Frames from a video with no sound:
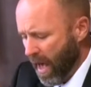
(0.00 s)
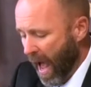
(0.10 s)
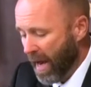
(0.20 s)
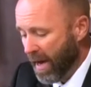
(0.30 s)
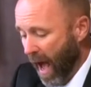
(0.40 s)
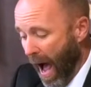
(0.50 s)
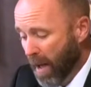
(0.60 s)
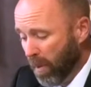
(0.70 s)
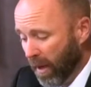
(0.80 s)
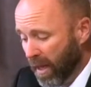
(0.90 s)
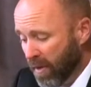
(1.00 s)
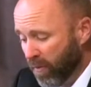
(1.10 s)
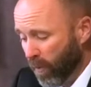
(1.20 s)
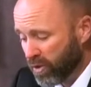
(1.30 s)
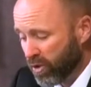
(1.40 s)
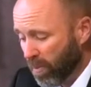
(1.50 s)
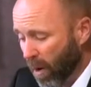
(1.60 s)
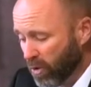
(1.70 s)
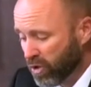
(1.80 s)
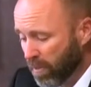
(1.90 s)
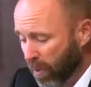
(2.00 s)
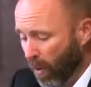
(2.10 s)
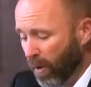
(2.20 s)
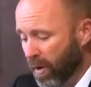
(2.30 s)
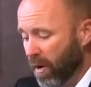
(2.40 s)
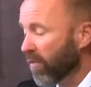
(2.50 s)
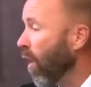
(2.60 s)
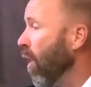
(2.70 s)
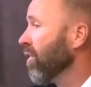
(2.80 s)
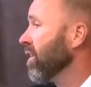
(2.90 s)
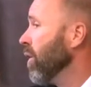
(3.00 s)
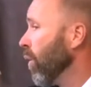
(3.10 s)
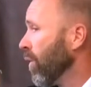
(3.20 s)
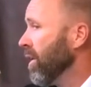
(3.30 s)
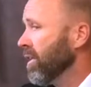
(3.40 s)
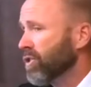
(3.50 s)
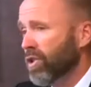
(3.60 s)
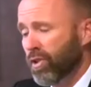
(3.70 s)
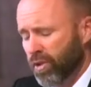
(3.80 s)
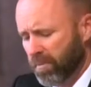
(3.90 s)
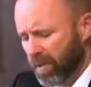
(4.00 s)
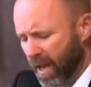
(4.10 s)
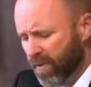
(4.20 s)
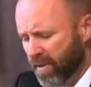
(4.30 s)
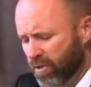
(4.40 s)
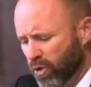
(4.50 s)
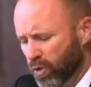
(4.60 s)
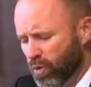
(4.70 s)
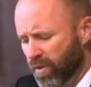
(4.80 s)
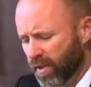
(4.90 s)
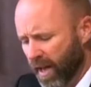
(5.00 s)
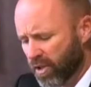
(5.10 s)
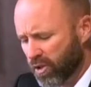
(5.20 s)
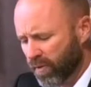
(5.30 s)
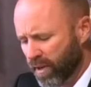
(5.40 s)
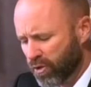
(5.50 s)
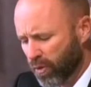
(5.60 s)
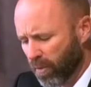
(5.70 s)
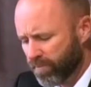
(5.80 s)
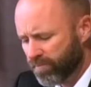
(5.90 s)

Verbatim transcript: and I believe was the most important of all the ordinances given to the nation of Israel.